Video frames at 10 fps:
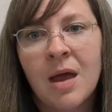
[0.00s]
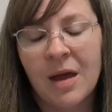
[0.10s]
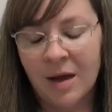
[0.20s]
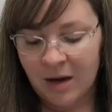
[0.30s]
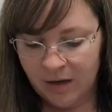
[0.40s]

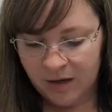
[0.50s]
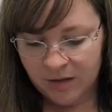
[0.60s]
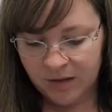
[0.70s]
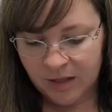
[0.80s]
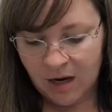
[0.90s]

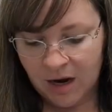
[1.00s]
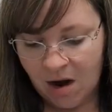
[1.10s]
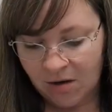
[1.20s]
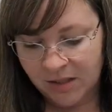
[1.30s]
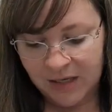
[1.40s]
is
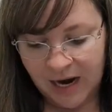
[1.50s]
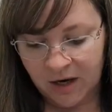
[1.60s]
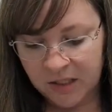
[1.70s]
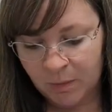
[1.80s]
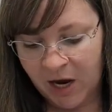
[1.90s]
Haunted
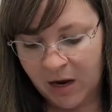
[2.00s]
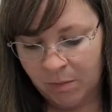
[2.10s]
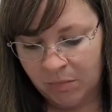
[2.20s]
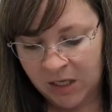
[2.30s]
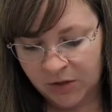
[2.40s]
House by
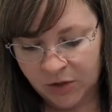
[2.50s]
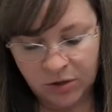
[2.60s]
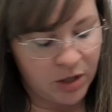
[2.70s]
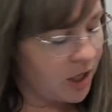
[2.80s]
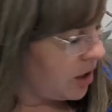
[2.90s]
MP
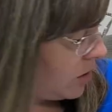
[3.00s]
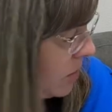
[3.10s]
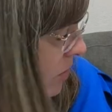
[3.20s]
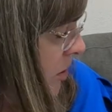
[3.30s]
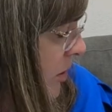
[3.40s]

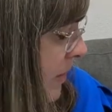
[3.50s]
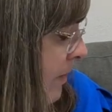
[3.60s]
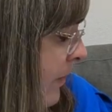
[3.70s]
Studios.